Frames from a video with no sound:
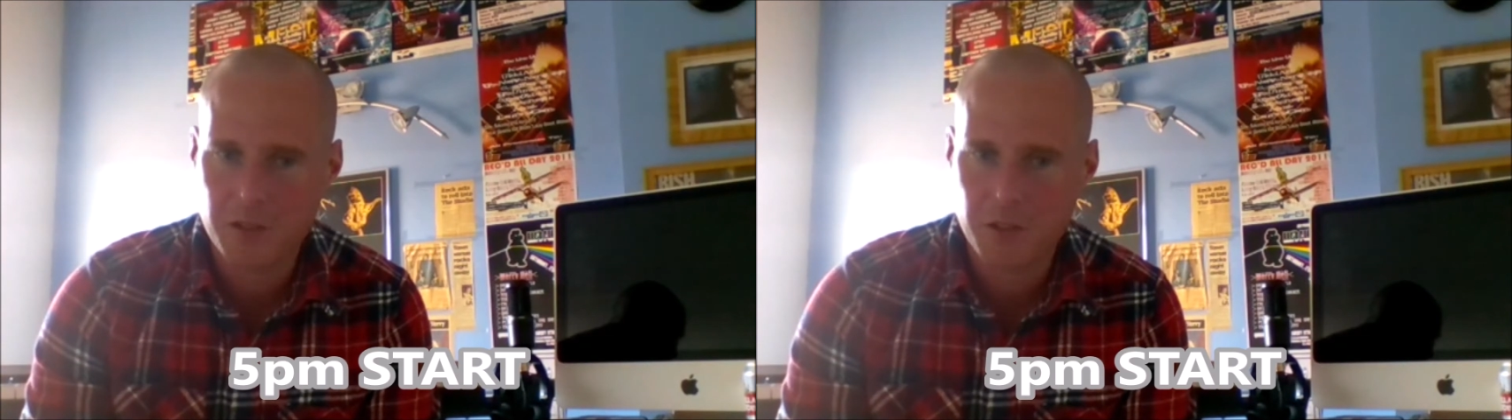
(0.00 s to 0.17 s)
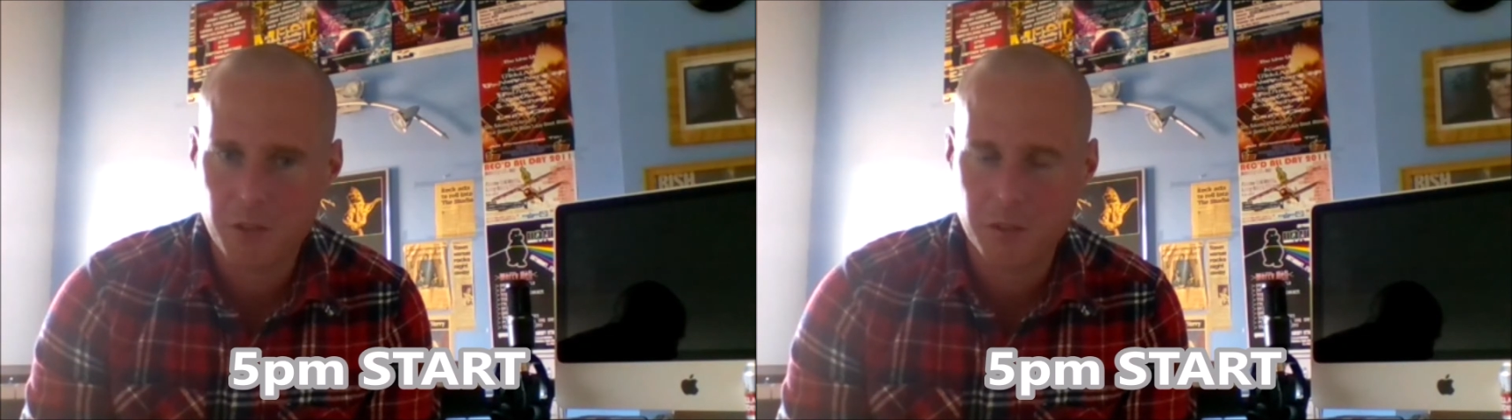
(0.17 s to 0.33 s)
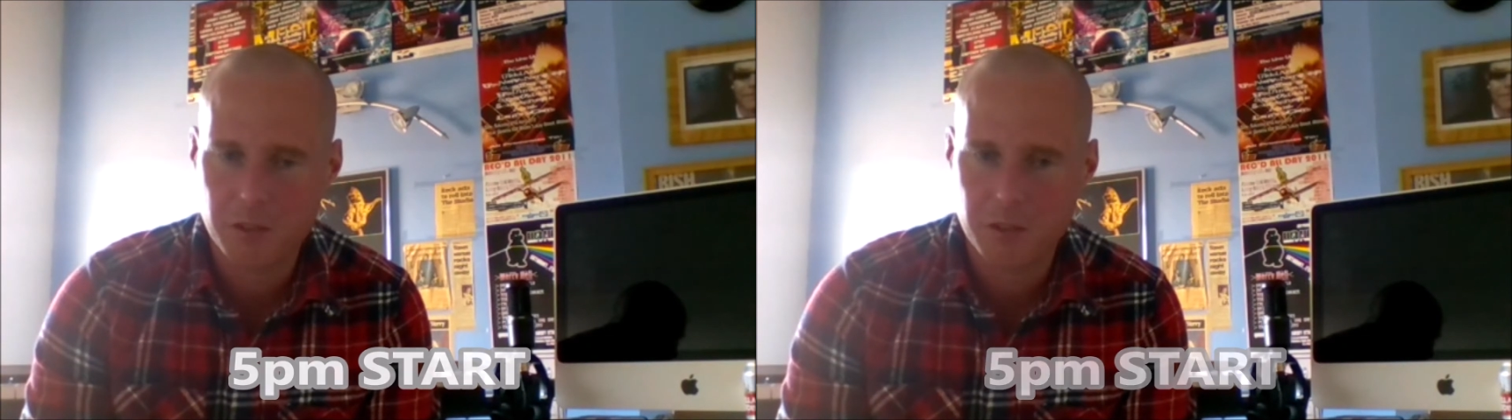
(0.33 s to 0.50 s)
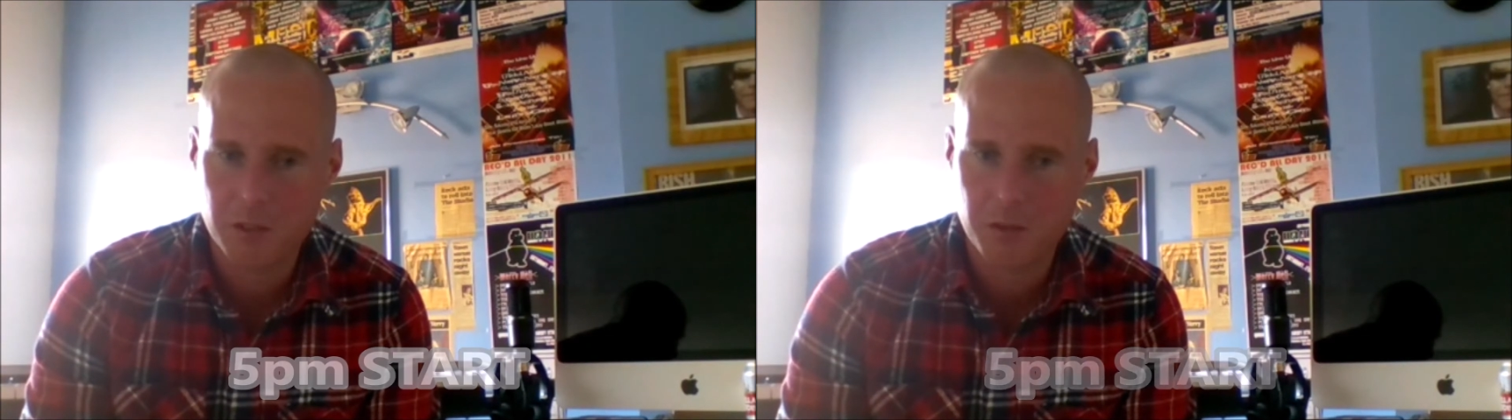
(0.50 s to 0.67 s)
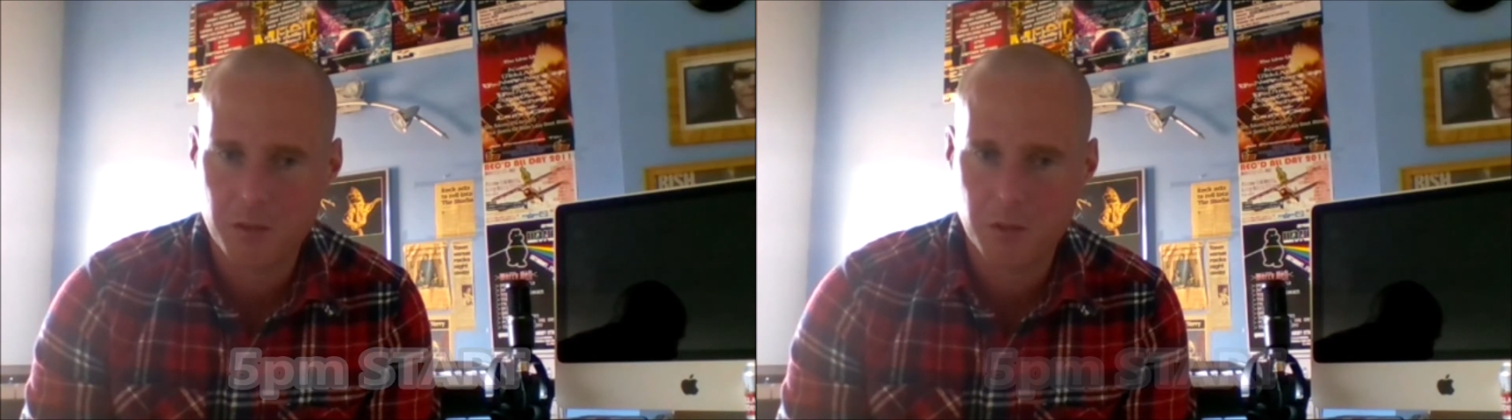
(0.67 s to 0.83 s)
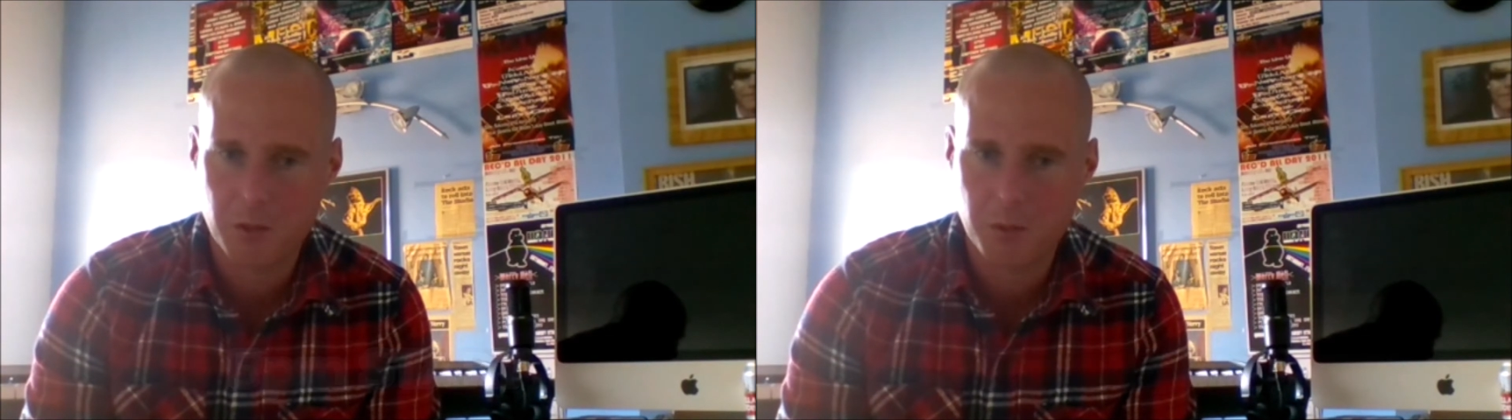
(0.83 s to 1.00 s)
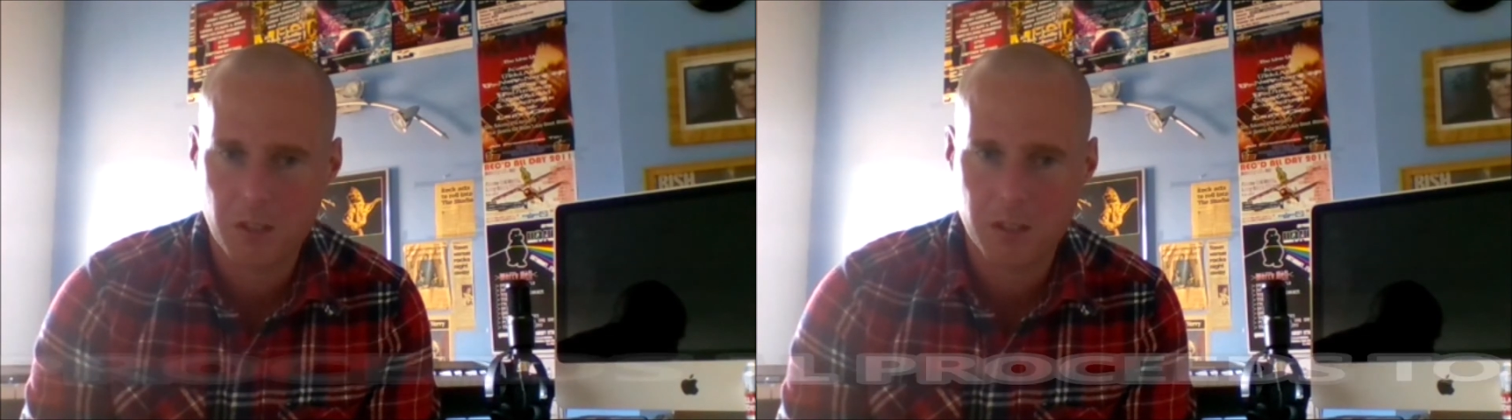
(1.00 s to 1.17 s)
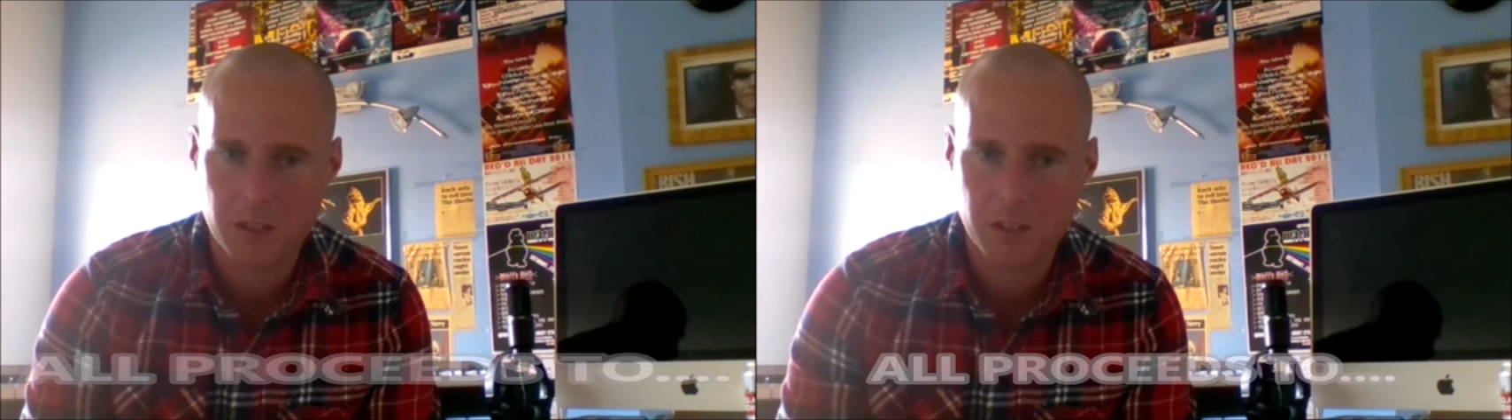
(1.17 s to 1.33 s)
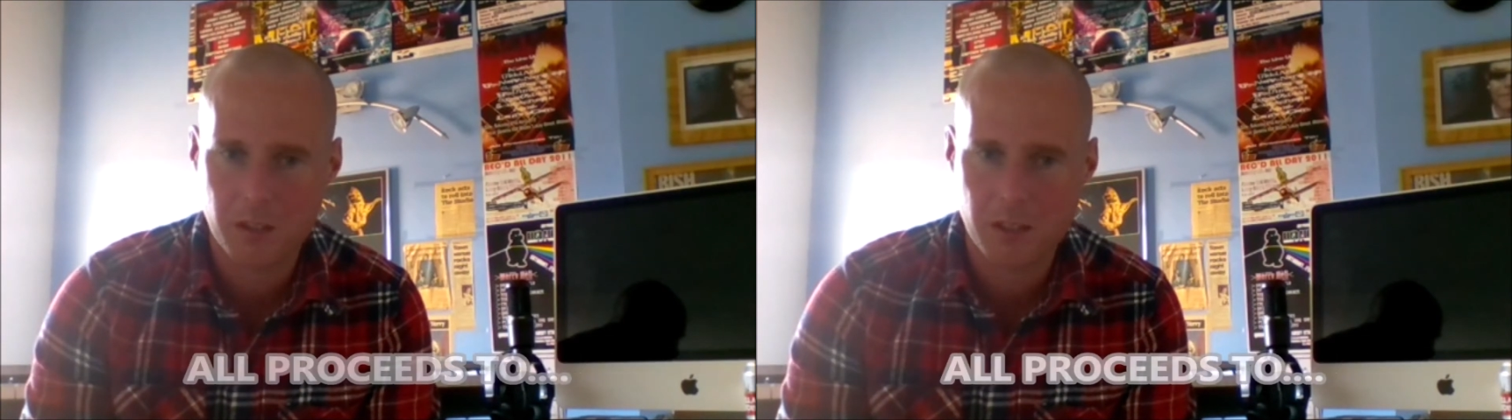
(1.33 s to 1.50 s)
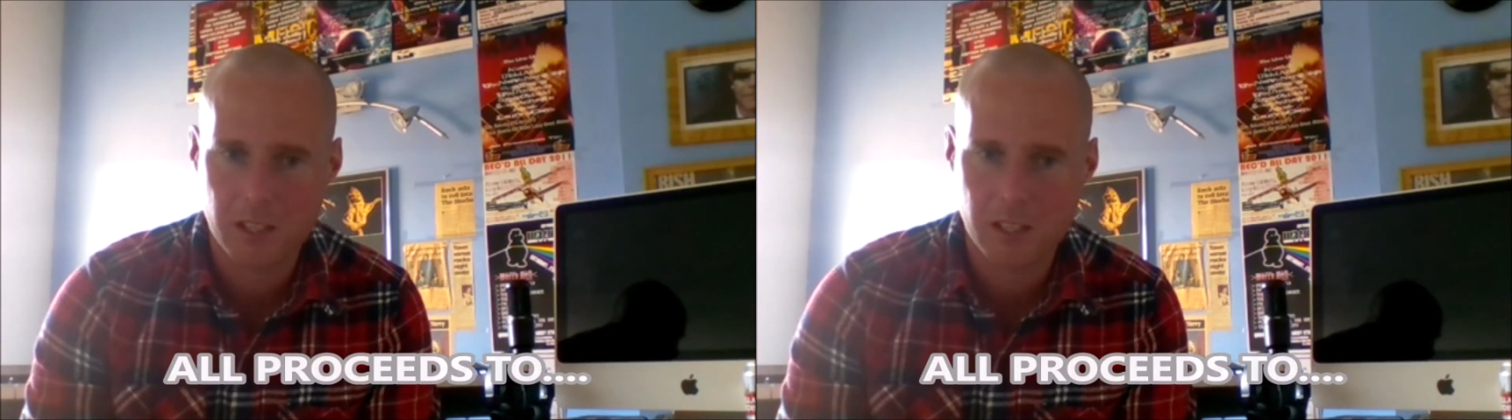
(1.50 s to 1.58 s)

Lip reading: true to what they do.